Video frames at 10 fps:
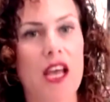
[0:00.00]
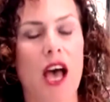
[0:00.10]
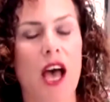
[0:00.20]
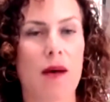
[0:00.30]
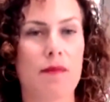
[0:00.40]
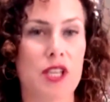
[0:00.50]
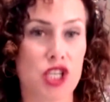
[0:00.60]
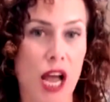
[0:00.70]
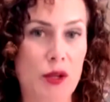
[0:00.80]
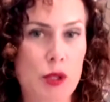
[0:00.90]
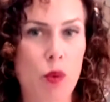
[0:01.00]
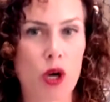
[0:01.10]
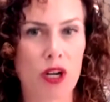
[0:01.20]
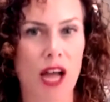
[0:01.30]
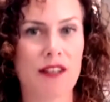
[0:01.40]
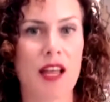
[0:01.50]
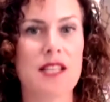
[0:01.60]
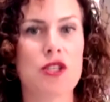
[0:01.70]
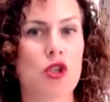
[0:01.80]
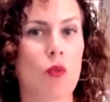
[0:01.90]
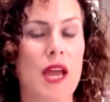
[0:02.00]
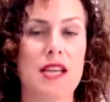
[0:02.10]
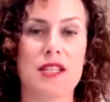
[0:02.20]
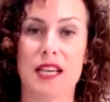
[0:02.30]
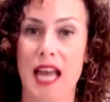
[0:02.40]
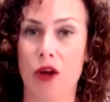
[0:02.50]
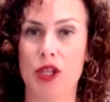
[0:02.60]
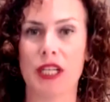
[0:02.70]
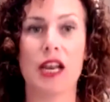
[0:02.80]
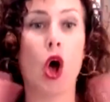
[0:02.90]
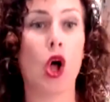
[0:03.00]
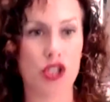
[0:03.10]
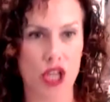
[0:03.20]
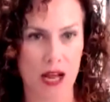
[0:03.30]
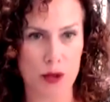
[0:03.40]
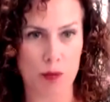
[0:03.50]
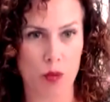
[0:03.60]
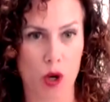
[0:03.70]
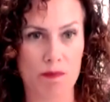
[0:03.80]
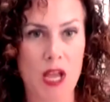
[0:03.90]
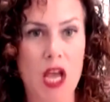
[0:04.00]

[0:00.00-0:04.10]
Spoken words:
the child support guidelines to calculate all child support.